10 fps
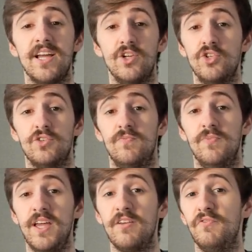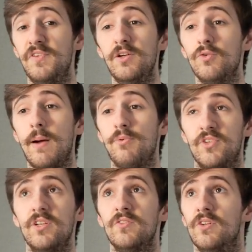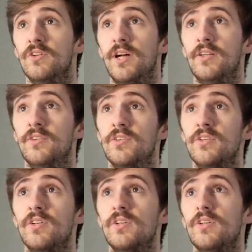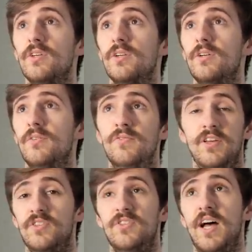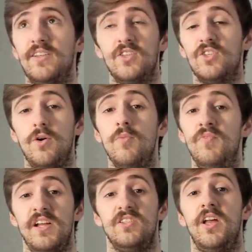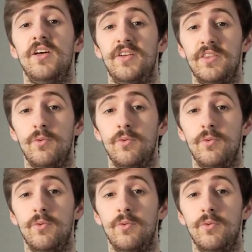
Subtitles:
can feel represented, and that's obviously a thing that